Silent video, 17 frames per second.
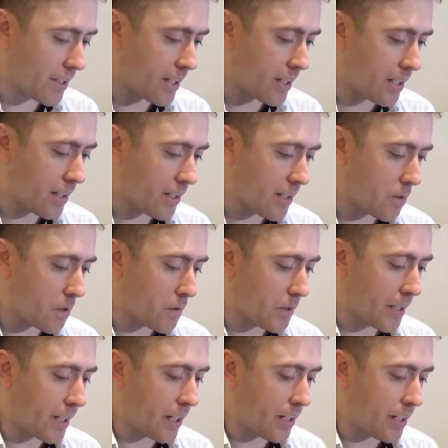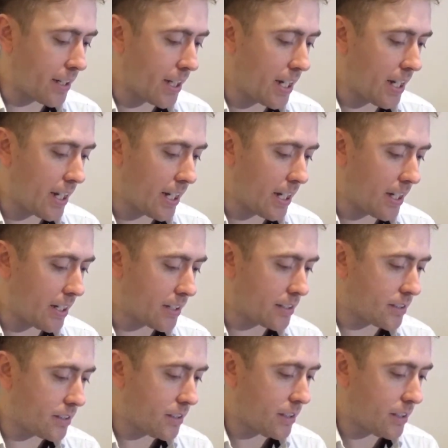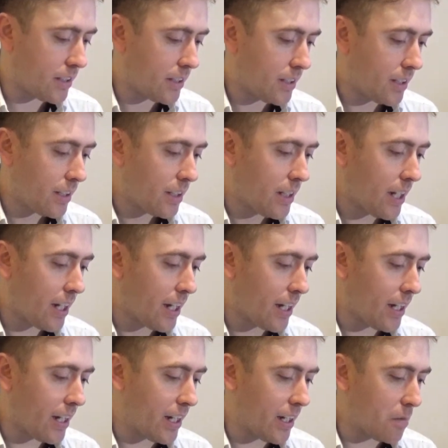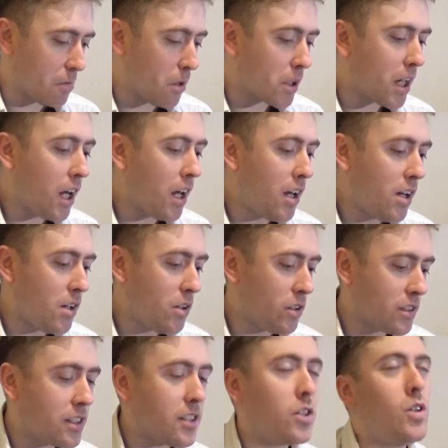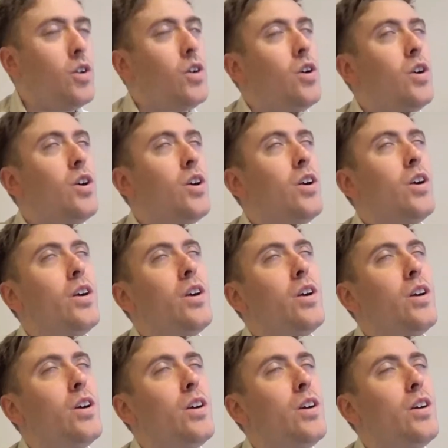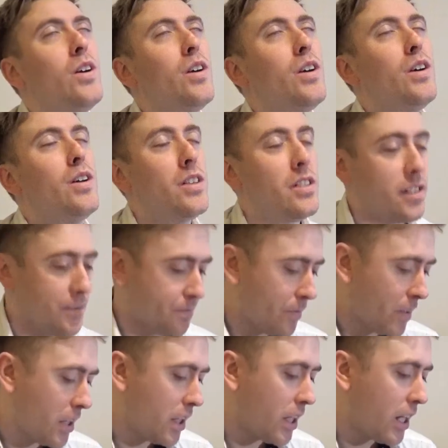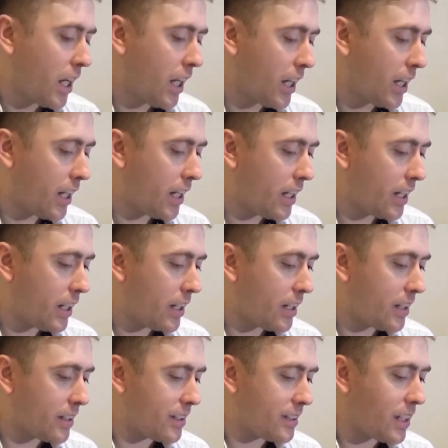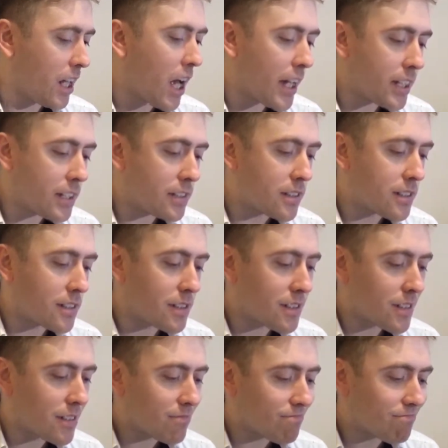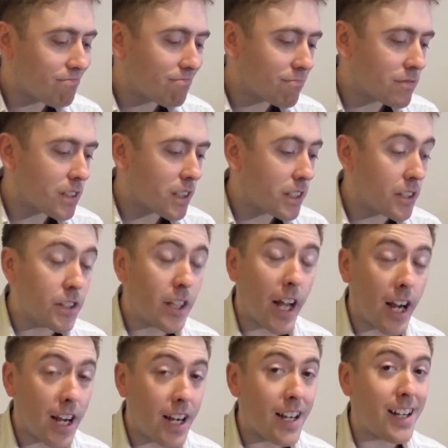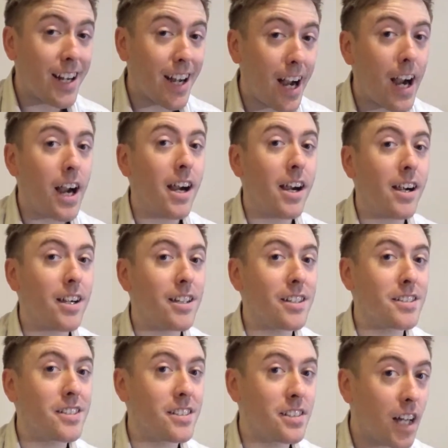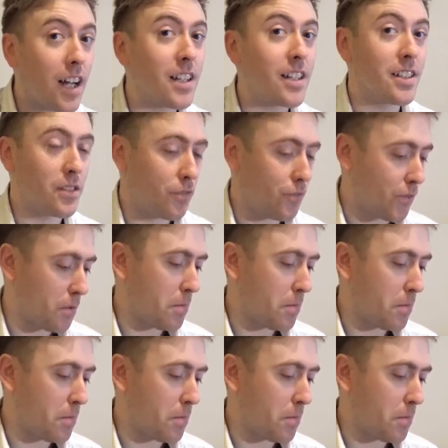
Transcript: here. What do I get out of that? More gold. Gold. Knights. They are solid for